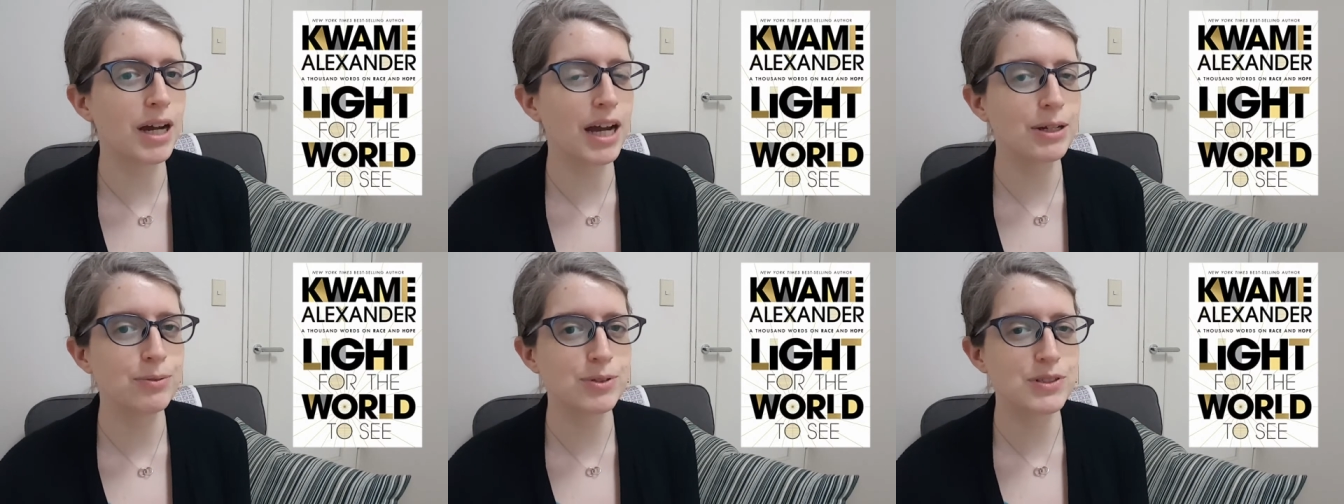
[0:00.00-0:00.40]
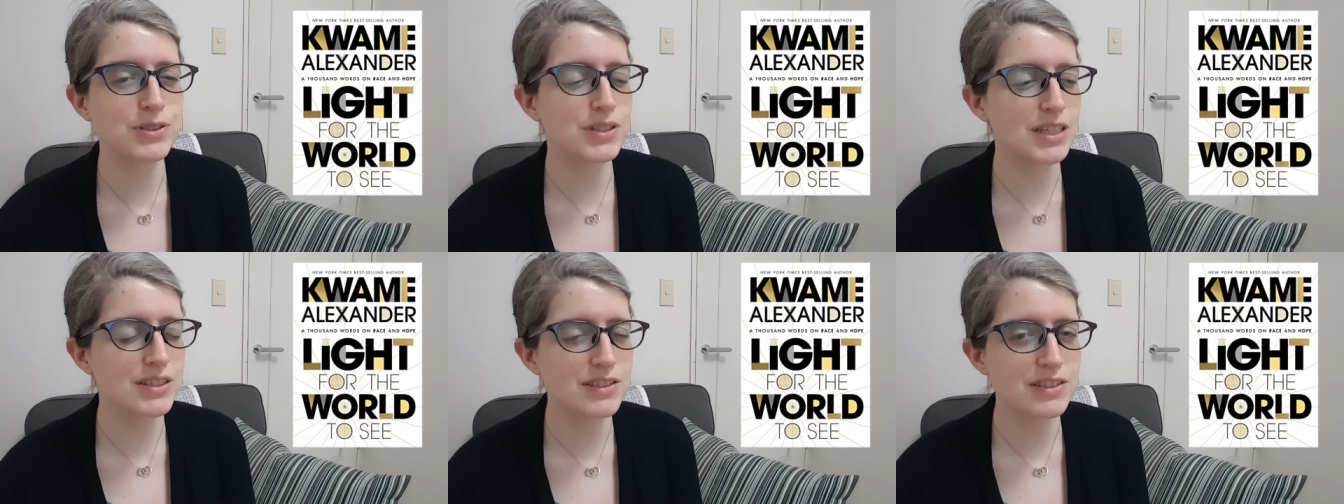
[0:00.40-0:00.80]
I
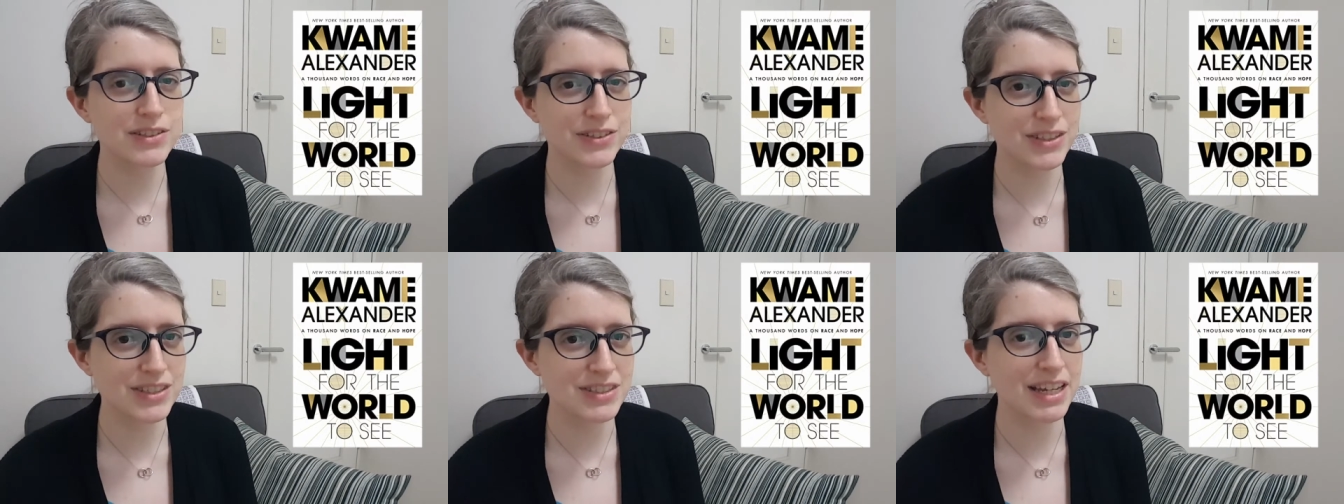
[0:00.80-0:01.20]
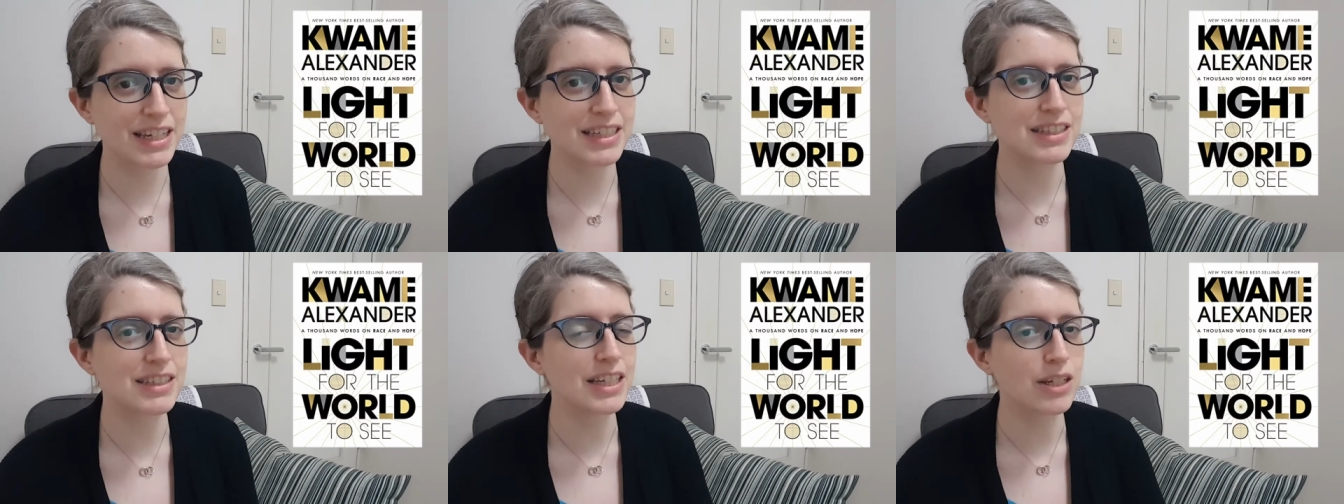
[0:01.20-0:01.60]
was instantly
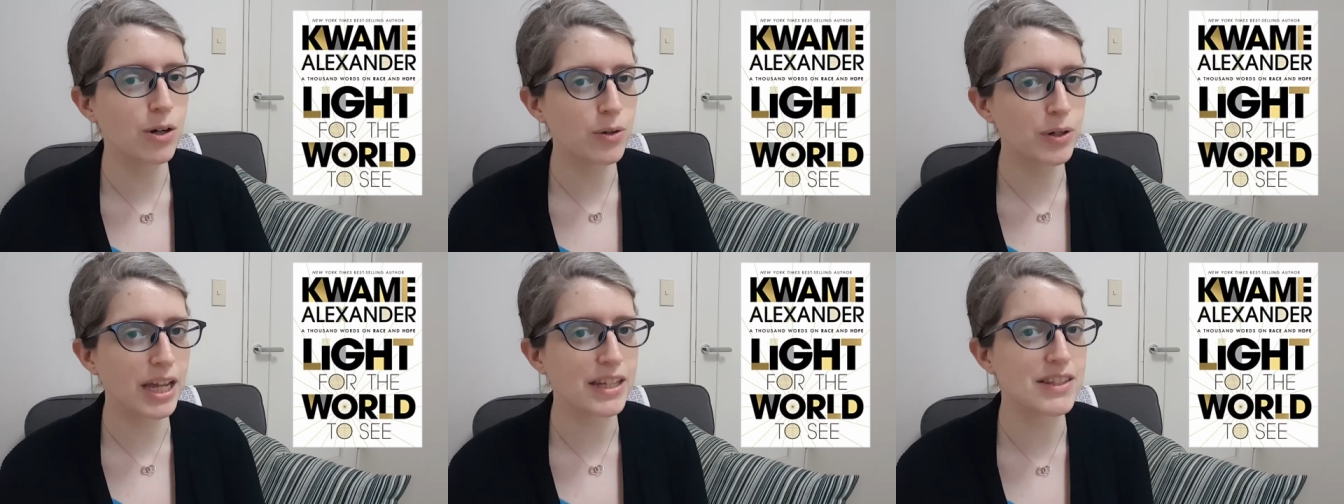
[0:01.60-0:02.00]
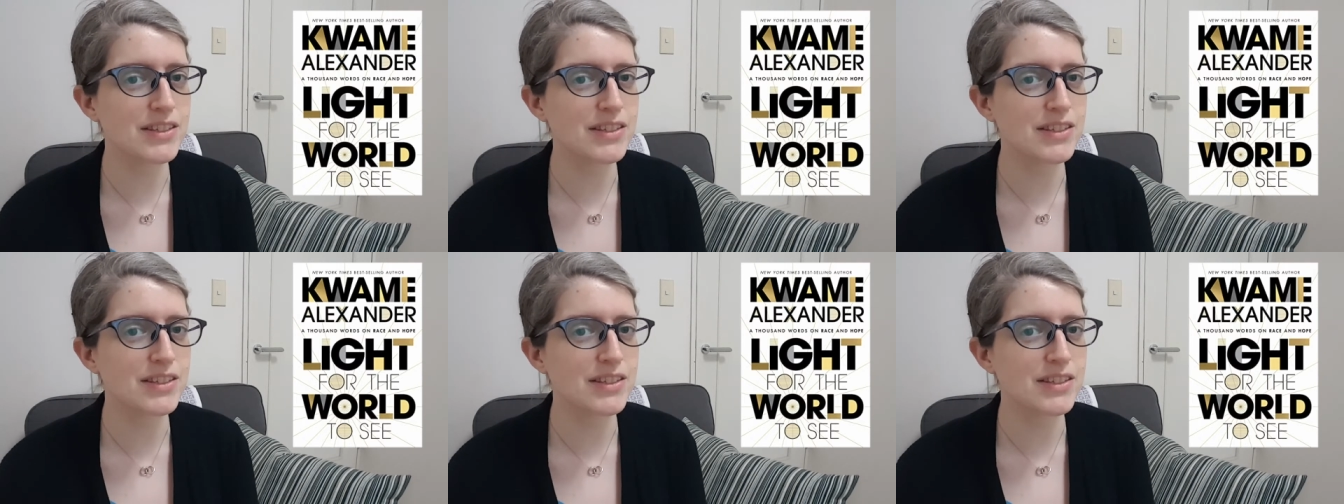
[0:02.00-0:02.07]
taken like, okay,